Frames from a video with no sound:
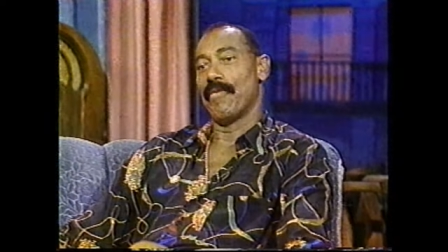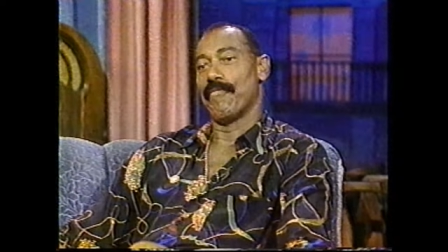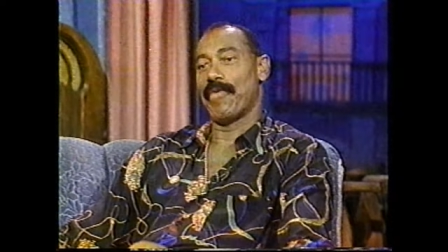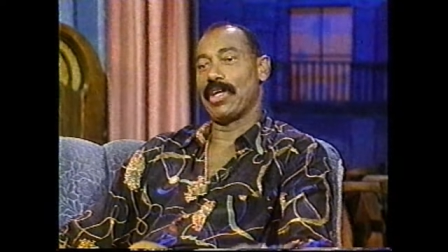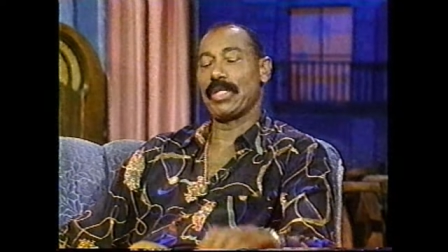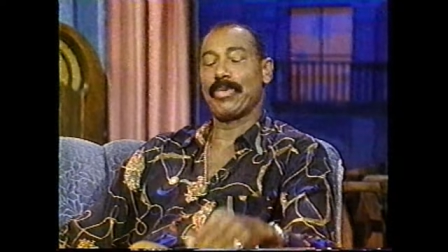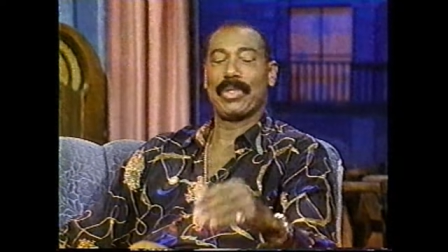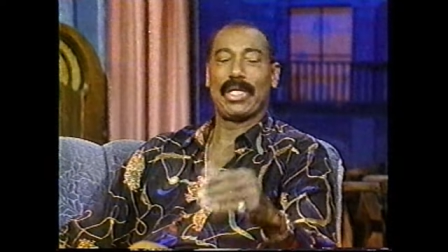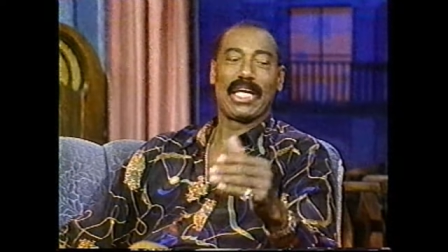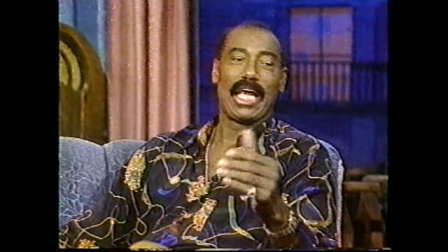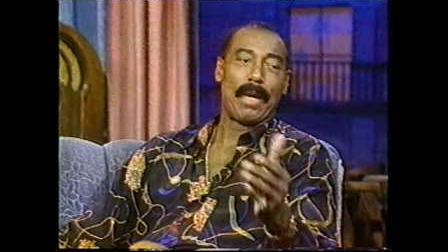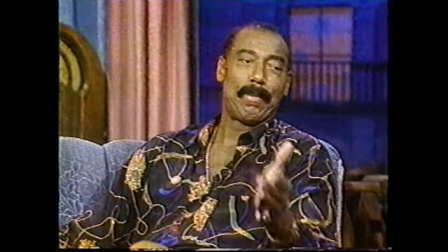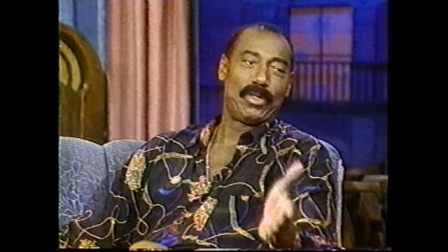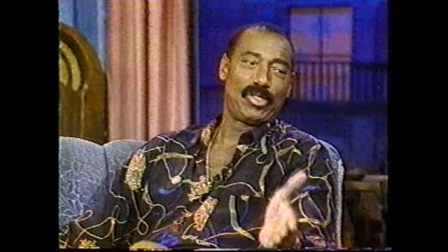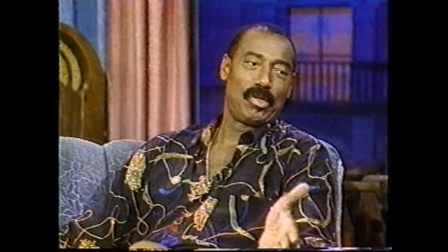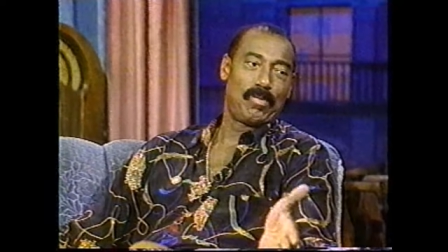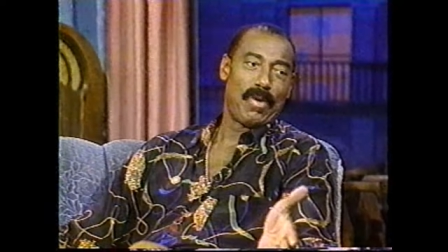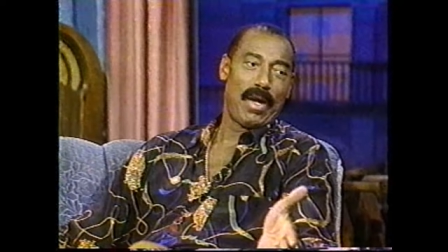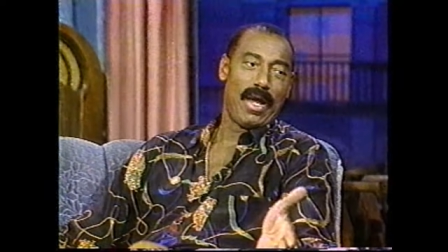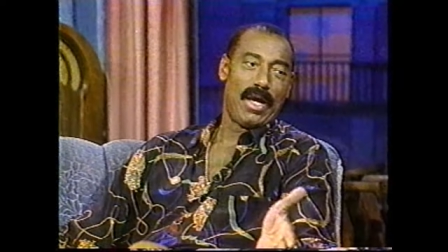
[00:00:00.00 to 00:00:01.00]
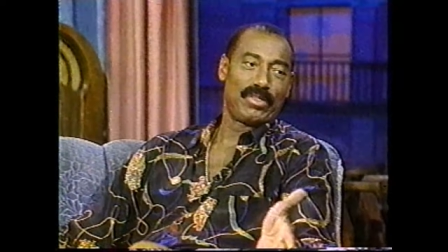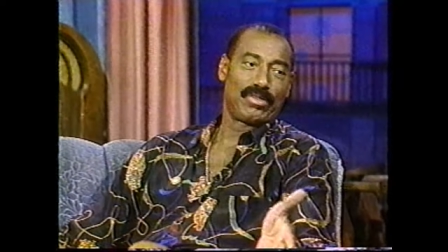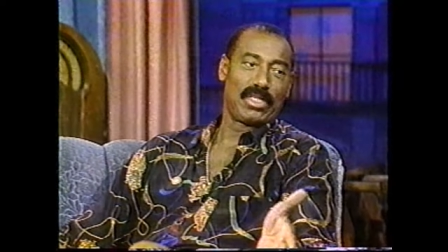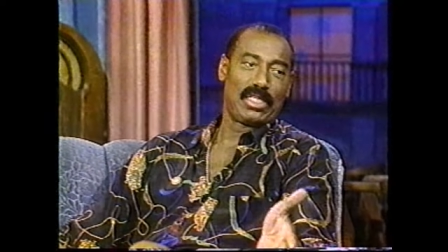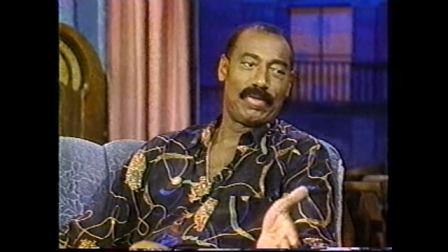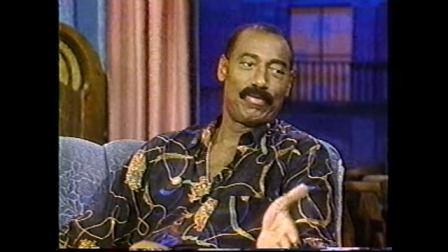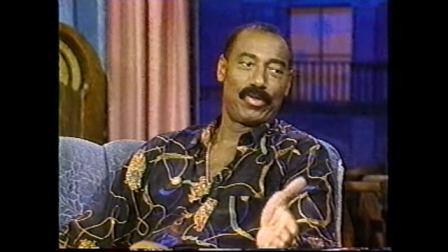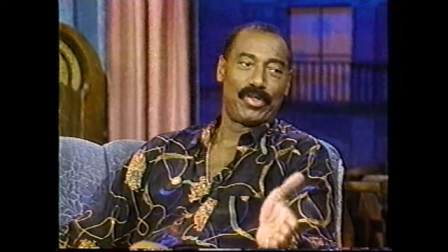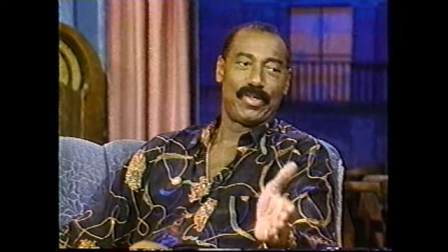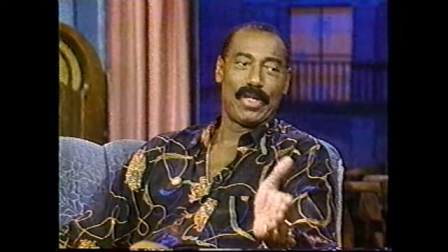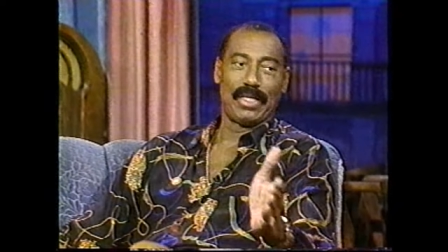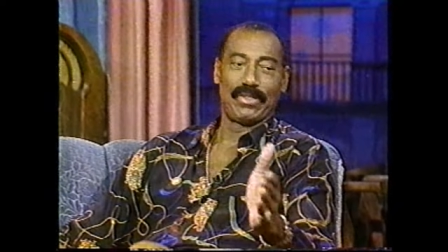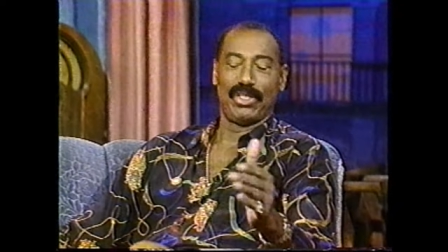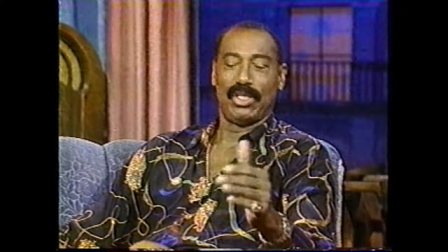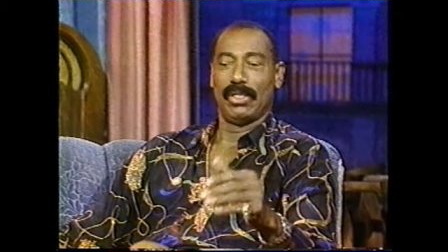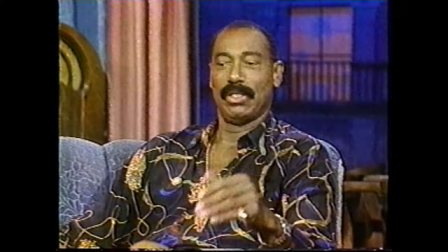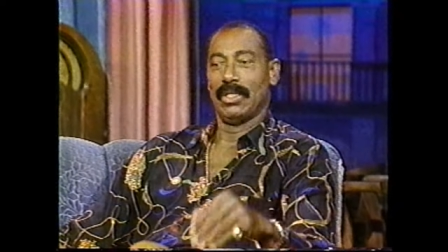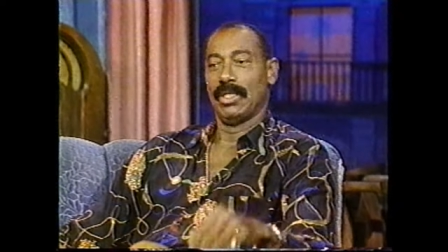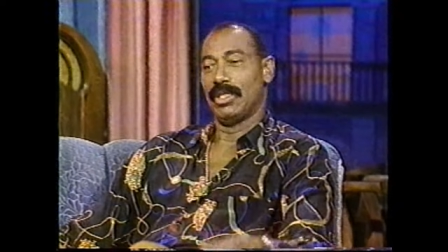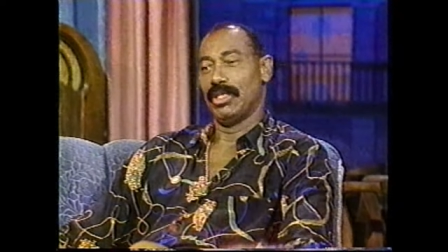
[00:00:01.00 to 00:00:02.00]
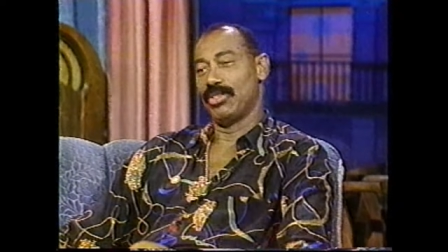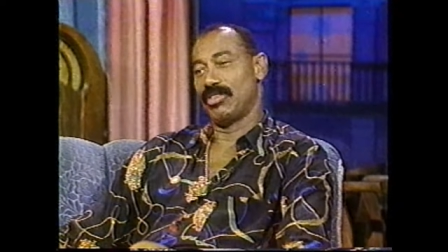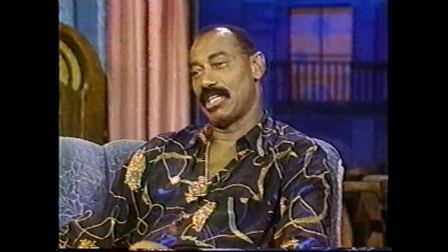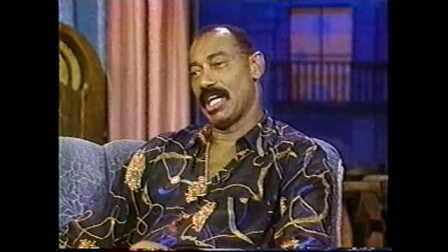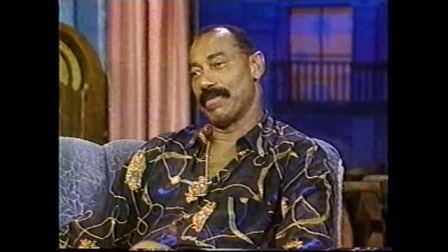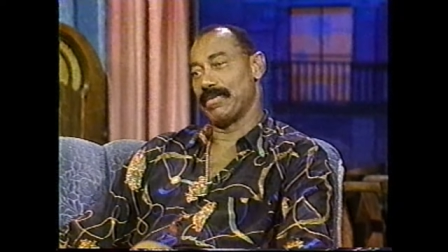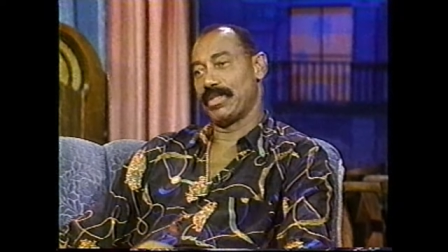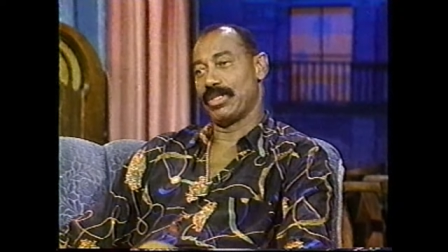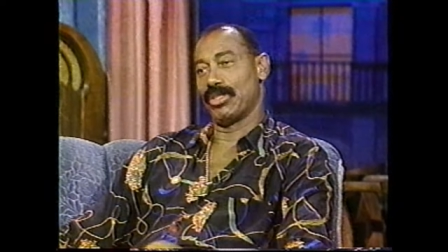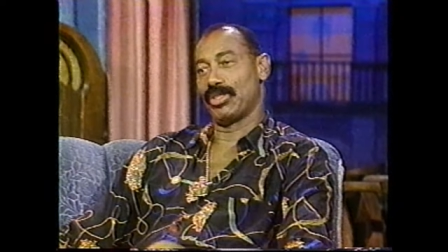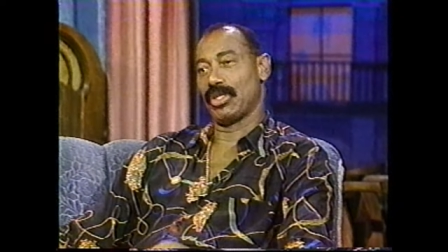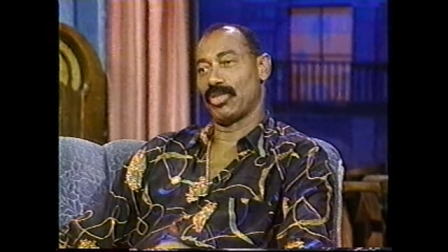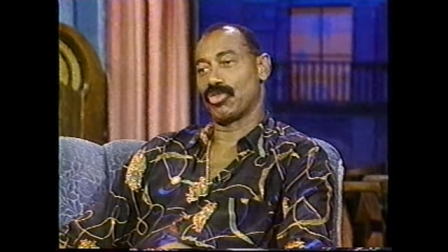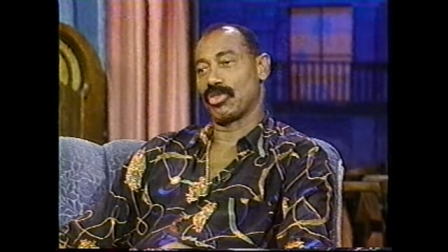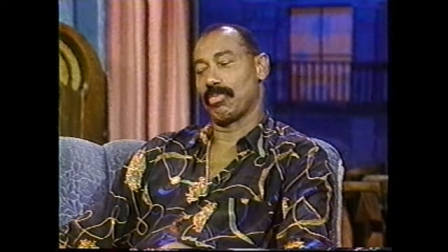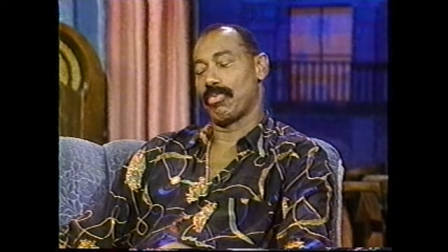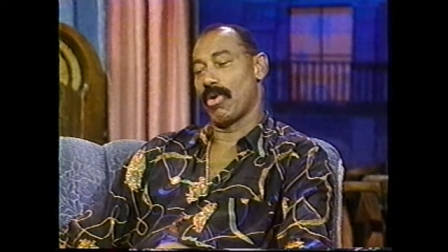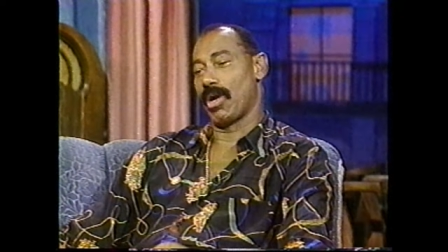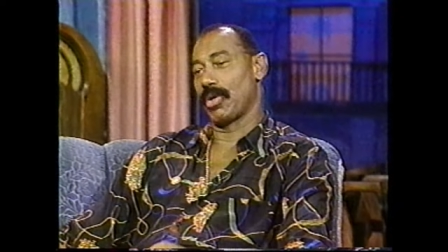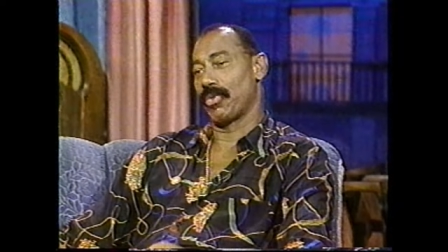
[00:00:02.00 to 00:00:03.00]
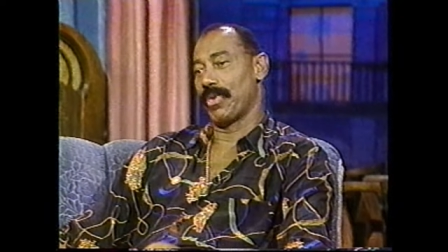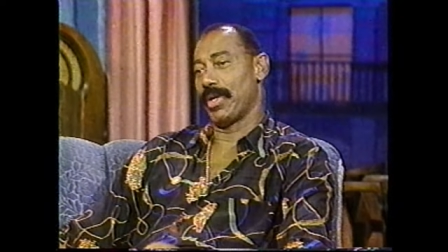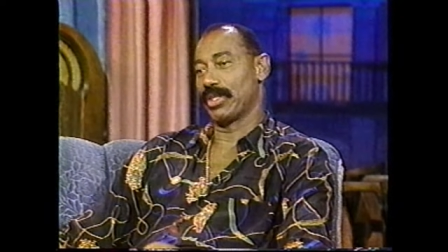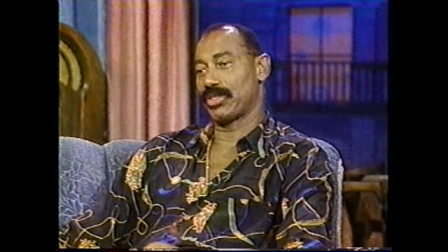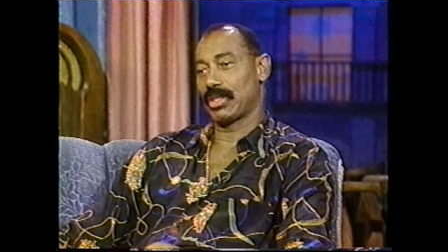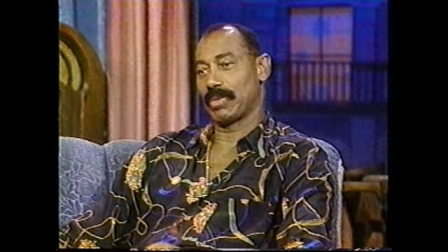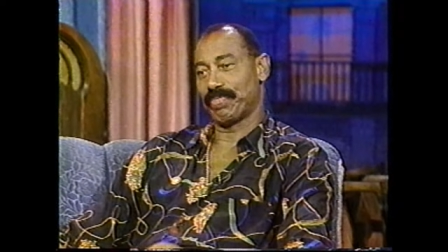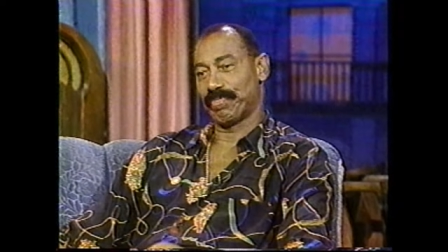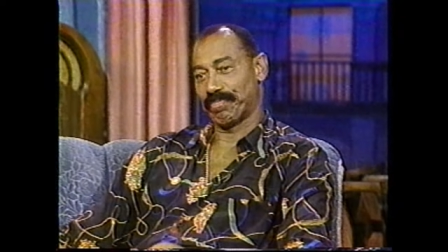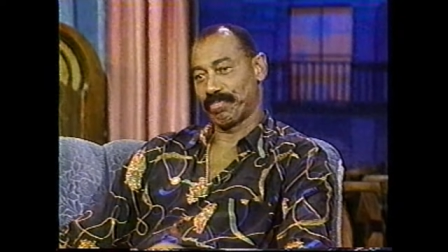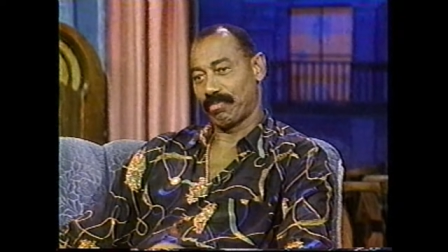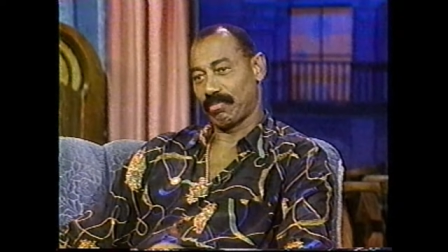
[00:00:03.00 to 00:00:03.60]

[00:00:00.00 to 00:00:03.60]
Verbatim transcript: Finally, when they got me to my house, I lived on 97th and Central Park West,